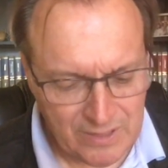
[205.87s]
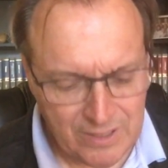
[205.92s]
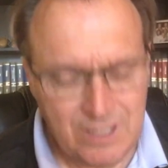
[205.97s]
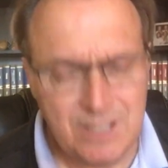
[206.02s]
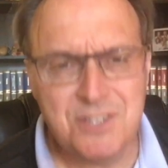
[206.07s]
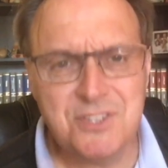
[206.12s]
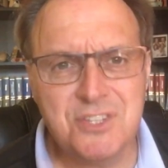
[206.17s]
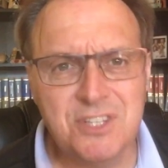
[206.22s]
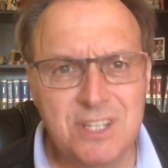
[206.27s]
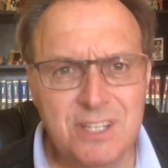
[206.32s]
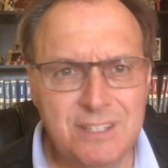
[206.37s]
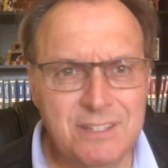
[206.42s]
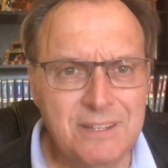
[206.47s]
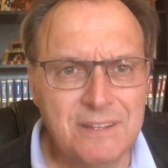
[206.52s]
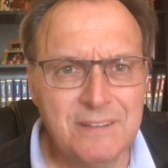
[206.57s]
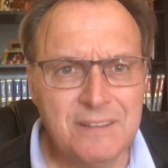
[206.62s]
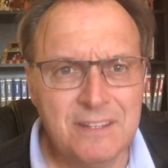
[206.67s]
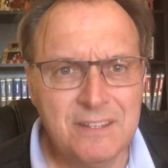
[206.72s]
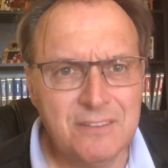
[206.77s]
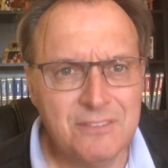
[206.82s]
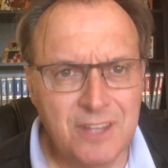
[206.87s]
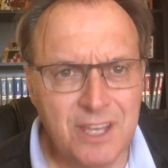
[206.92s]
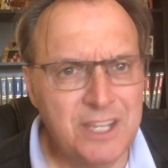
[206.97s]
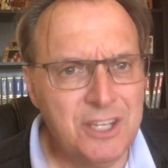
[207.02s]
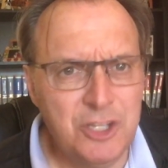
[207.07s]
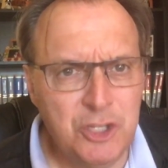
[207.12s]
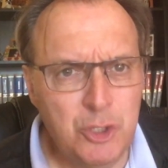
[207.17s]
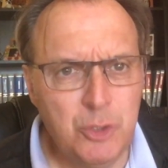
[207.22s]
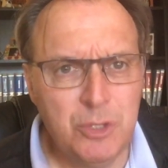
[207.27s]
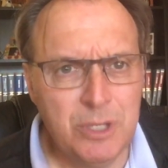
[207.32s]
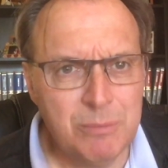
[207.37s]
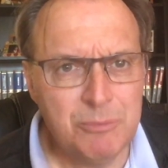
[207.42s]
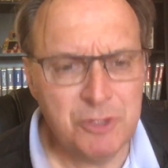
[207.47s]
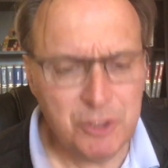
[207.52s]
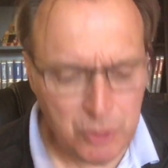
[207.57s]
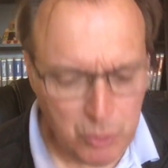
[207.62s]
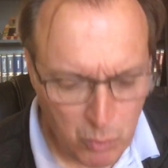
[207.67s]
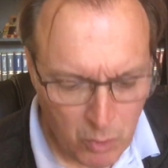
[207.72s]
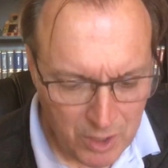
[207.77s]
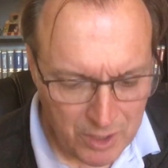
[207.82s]
It said, they knew him
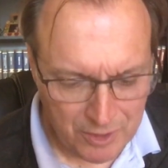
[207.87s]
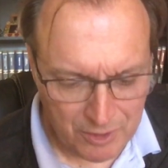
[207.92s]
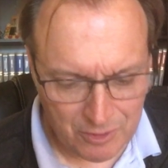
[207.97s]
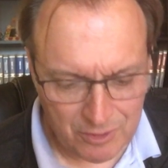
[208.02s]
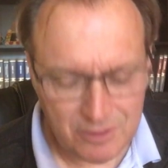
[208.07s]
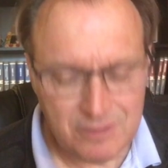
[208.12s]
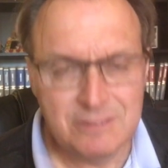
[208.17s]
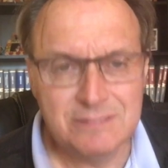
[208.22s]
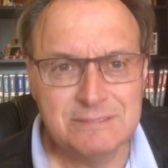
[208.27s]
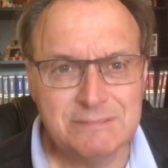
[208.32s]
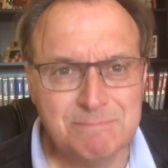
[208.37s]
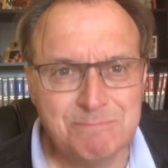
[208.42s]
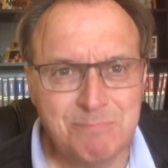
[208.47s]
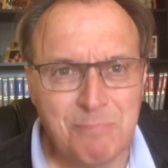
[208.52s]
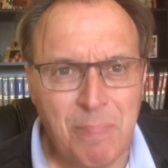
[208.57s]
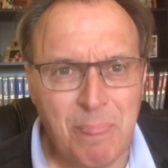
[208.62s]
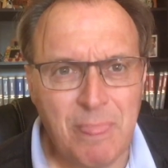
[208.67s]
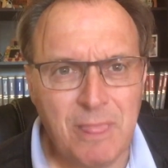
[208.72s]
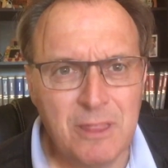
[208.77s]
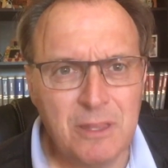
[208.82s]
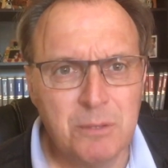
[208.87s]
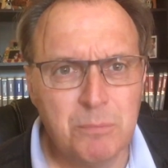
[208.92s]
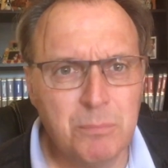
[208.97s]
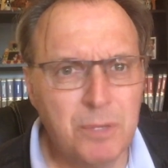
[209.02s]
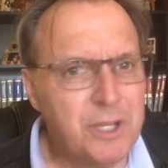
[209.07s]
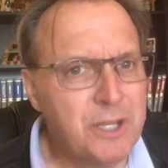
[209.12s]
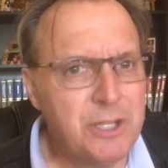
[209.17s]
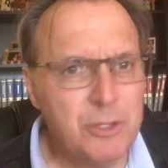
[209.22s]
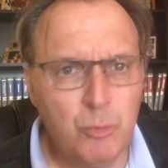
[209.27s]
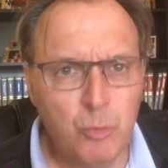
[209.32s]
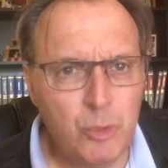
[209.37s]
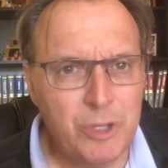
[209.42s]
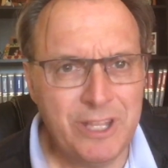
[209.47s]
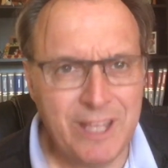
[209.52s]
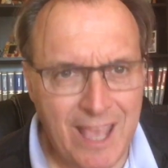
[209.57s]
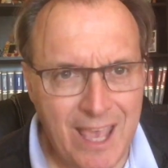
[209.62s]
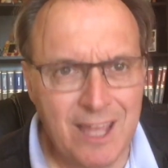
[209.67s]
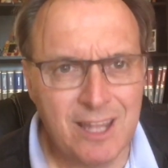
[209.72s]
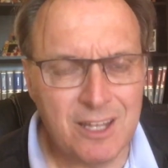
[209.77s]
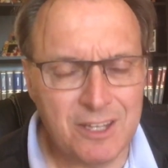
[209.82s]
too well, but in
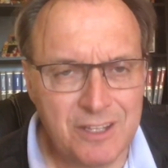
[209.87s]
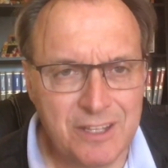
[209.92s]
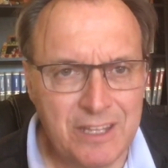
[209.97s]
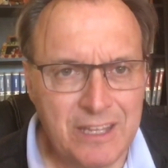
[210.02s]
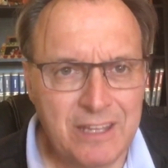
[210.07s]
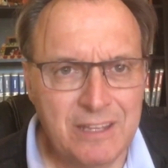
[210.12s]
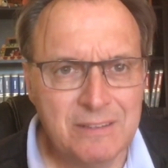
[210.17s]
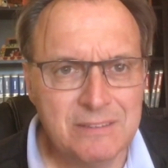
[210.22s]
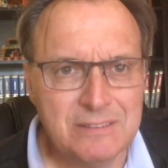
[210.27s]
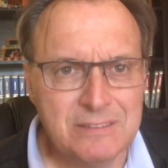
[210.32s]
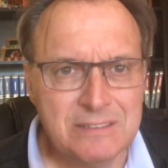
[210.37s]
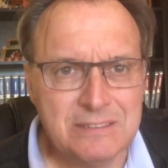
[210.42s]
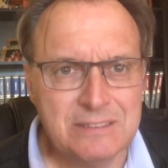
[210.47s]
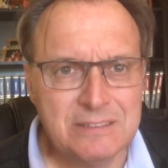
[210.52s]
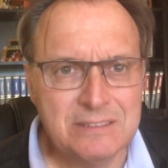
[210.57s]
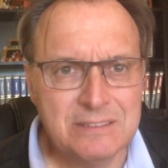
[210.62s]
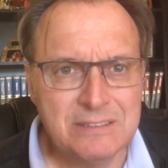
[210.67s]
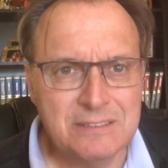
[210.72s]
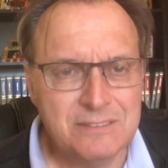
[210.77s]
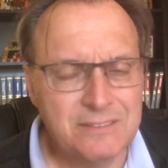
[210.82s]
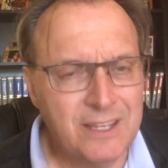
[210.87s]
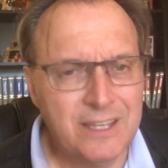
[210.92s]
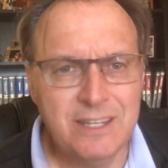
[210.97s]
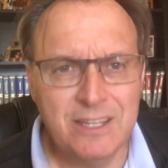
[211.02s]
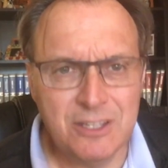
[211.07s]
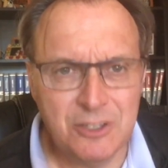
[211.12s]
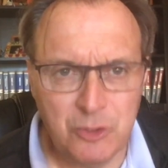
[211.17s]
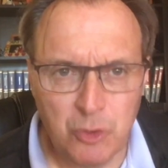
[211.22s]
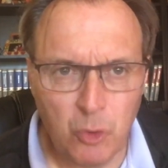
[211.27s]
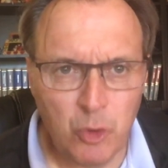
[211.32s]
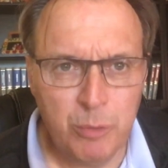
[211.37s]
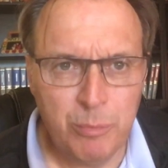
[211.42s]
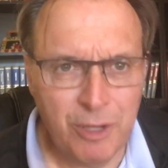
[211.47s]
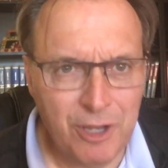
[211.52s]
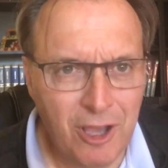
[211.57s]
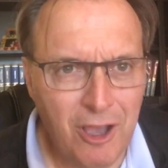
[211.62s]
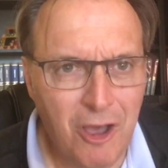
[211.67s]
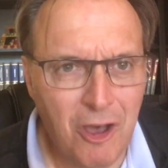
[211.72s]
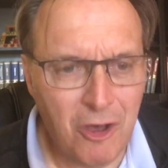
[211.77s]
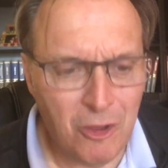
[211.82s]
reality, they didn't know him
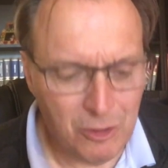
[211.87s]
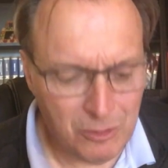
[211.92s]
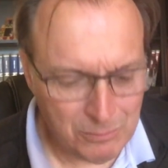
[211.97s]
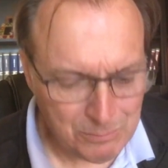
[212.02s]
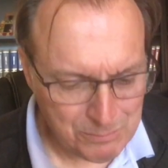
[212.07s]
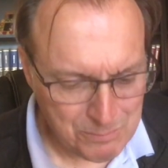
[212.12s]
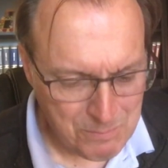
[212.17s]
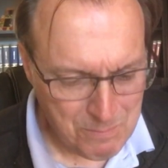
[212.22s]
at all.